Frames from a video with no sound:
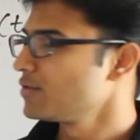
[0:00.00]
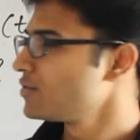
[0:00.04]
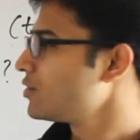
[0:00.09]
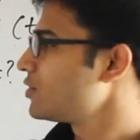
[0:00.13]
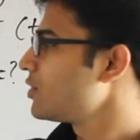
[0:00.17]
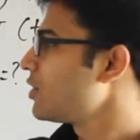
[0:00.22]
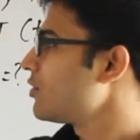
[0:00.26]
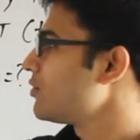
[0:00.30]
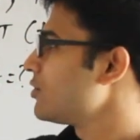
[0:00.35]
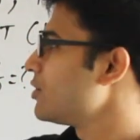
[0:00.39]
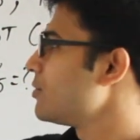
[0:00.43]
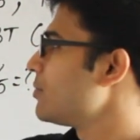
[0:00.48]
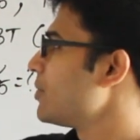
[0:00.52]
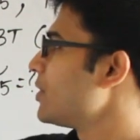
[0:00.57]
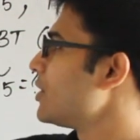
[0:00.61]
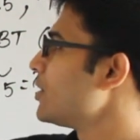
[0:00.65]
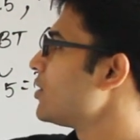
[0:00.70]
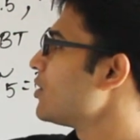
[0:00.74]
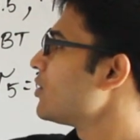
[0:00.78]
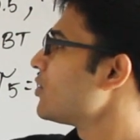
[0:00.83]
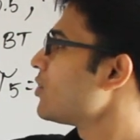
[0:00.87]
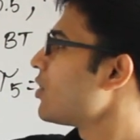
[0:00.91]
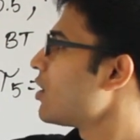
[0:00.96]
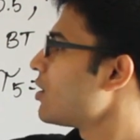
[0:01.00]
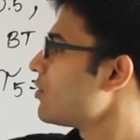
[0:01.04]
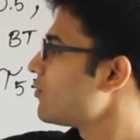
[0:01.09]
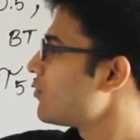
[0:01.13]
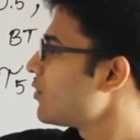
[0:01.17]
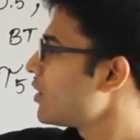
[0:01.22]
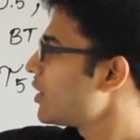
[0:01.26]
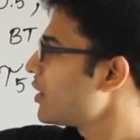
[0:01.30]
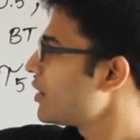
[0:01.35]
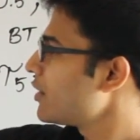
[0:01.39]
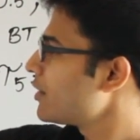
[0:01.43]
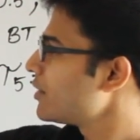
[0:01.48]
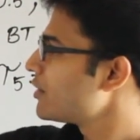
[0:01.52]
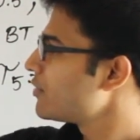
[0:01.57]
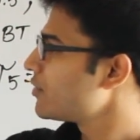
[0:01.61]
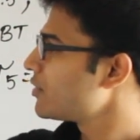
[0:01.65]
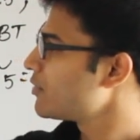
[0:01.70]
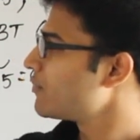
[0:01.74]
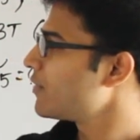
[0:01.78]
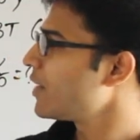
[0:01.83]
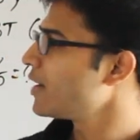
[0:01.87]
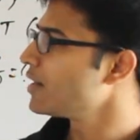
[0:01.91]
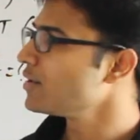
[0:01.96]
So now depending on alpha,
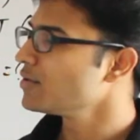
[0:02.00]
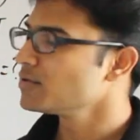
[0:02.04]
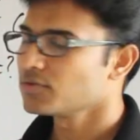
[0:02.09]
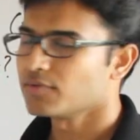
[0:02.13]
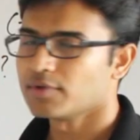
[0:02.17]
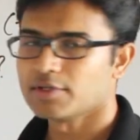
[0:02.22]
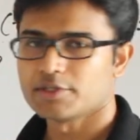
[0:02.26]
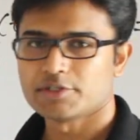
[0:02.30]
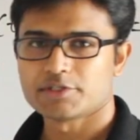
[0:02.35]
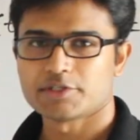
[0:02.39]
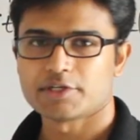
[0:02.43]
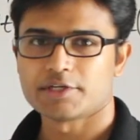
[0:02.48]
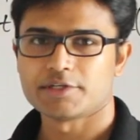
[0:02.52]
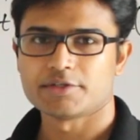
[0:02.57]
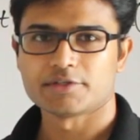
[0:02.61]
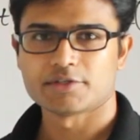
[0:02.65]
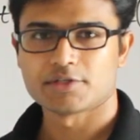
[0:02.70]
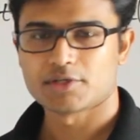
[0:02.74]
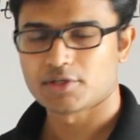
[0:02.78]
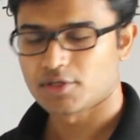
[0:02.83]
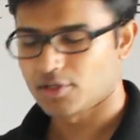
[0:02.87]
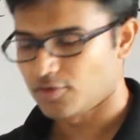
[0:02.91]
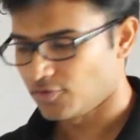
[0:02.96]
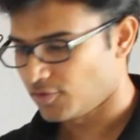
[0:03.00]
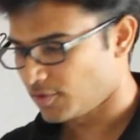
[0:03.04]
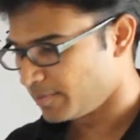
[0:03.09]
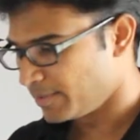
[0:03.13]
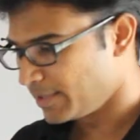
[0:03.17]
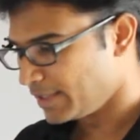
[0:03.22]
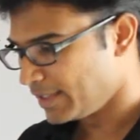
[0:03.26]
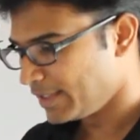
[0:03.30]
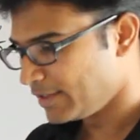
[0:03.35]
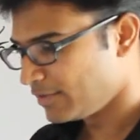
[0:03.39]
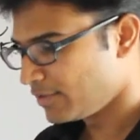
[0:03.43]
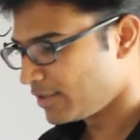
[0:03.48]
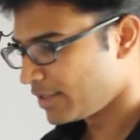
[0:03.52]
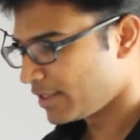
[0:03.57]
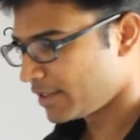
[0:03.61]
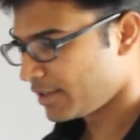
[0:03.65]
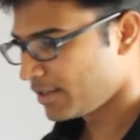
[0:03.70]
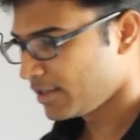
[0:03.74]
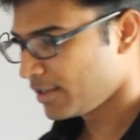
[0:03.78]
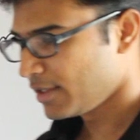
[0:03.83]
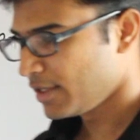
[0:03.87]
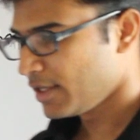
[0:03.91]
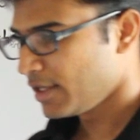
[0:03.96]
your values will change. If you believe
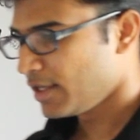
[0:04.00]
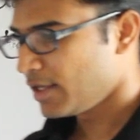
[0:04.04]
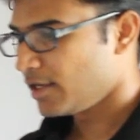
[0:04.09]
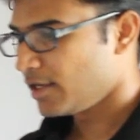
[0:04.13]
that